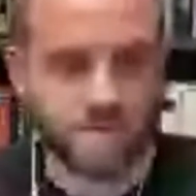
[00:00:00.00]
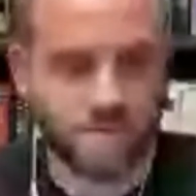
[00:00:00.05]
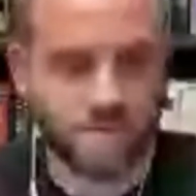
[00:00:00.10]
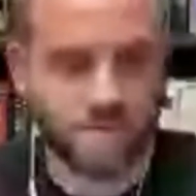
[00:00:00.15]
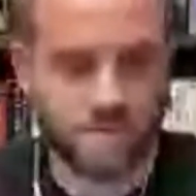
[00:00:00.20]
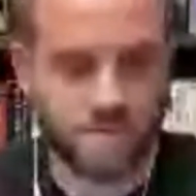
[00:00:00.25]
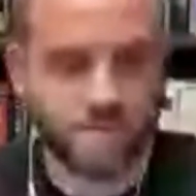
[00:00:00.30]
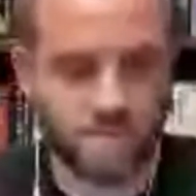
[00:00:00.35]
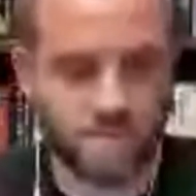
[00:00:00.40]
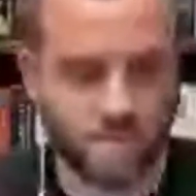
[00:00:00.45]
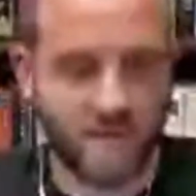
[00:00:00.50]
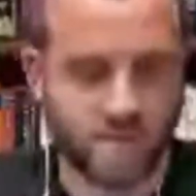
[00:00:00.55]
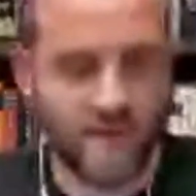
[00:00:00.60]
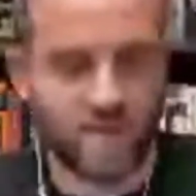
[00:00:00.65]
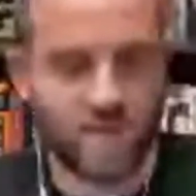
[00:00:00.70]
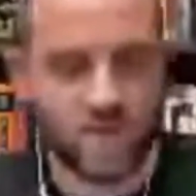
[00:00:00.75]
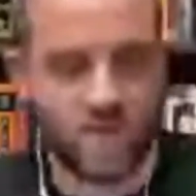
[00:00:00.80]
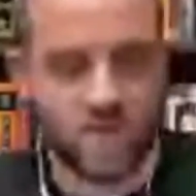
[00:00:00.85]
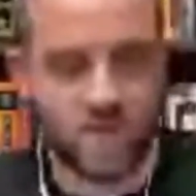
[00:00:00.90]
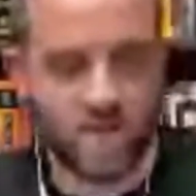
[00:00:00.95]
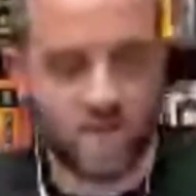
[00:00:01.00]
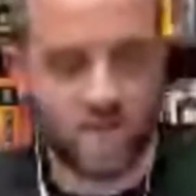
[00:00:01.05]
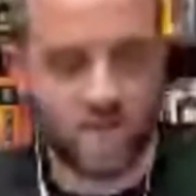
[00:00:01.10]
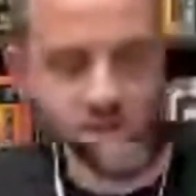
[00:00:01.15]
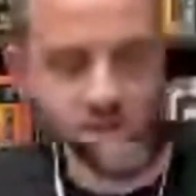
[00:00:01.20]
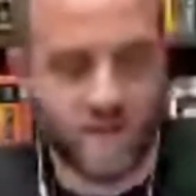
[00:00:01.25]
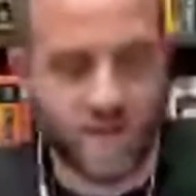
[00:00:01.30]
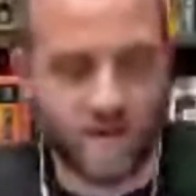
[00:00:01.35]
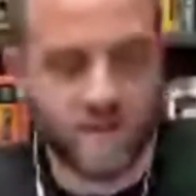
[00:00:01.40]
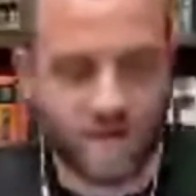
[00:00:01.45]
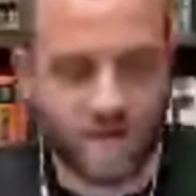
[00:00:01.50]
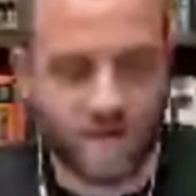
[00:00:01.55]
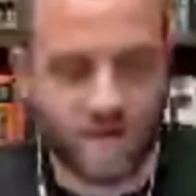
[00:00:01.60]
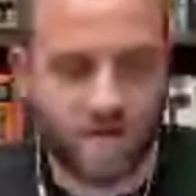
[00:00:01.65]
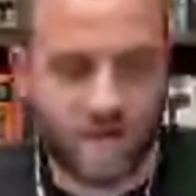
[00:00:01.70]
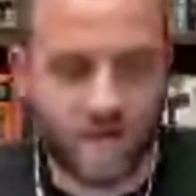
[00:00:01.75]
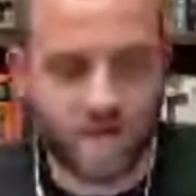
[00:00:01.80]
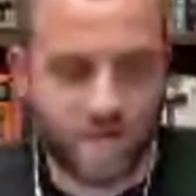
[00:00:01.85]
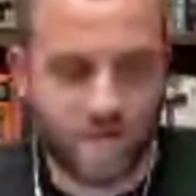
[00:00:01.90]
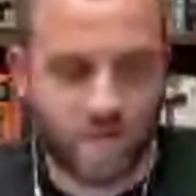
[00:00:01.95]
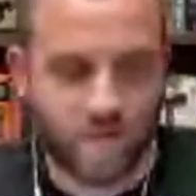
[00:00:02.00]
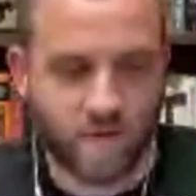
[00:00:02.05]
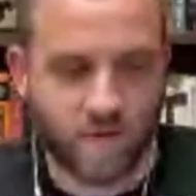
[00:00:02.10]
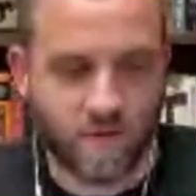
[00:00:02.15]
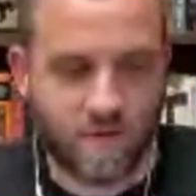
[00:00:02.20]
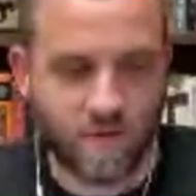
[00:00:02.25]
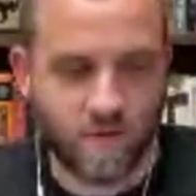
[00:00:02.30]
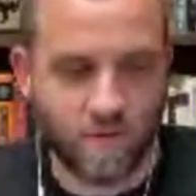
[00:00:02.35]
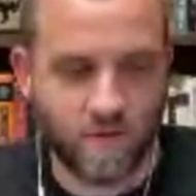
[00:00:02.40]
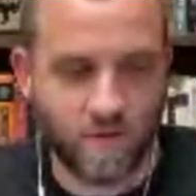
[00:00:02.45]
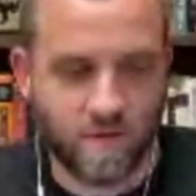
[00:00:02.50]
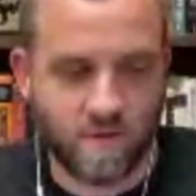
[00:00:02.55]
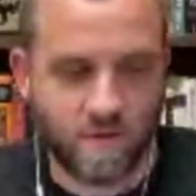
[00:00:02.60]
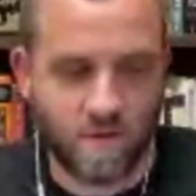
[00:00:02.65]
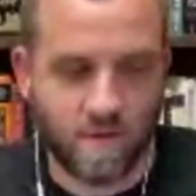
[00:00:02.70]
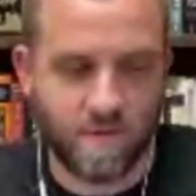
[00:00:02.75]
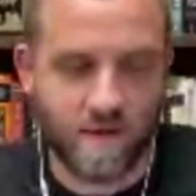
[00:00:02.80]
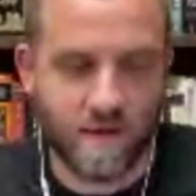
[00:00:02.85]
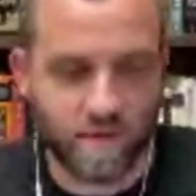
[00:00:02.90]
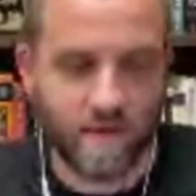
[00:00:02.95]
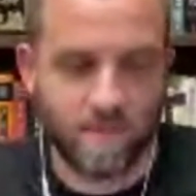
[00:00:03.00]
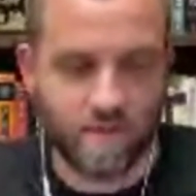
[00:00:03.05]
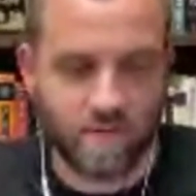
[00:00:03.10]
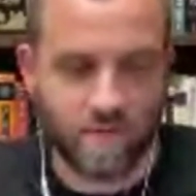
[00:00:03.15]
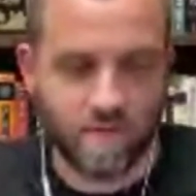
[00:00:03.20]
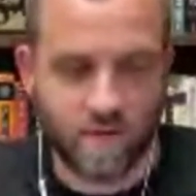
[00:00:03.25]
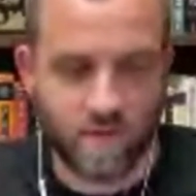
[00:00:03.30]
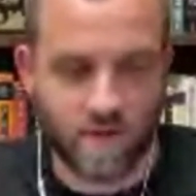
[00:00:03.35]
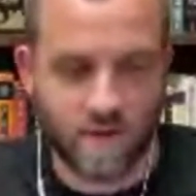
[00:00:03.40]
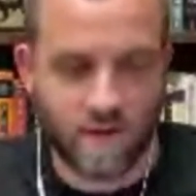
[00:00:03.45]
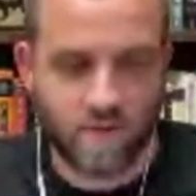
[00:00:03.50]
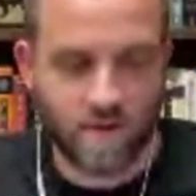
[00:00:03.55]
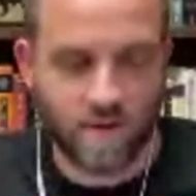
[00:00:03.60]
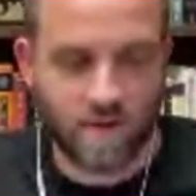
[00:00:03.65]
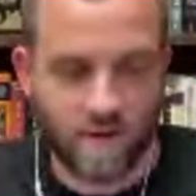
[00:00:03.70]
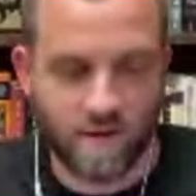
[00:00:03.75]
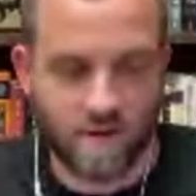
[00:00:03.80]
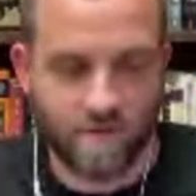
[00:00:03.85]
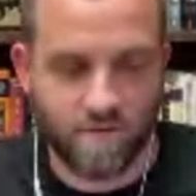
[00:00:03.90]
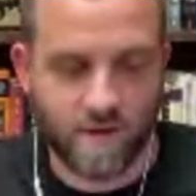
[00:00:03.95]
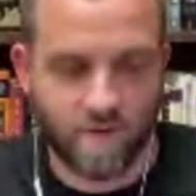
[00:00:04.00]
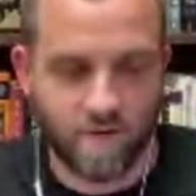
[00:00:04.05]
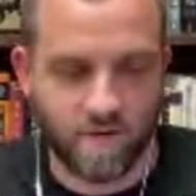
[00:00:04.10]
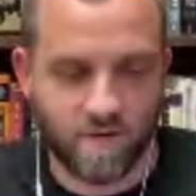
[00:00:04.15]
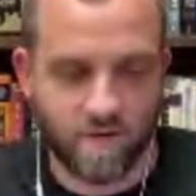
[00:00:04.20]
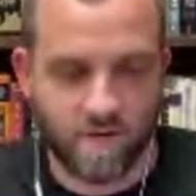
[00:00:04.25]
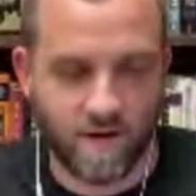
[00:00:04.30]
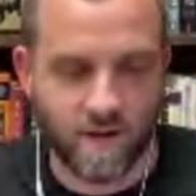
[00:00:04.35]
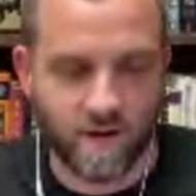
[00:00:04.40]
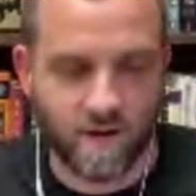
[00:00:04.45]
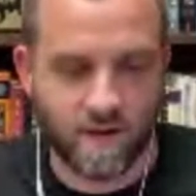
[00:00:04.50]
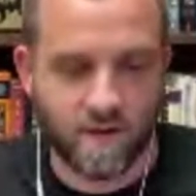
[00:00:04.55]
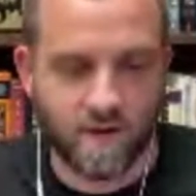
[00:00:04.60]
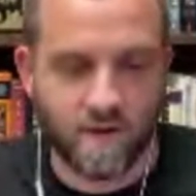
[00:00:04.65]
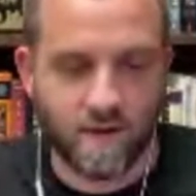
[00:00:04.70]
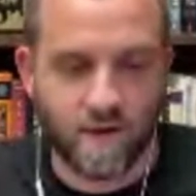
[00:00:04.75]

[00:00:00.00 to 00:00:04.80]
It's just it's really stupid sometimes and really frustrating.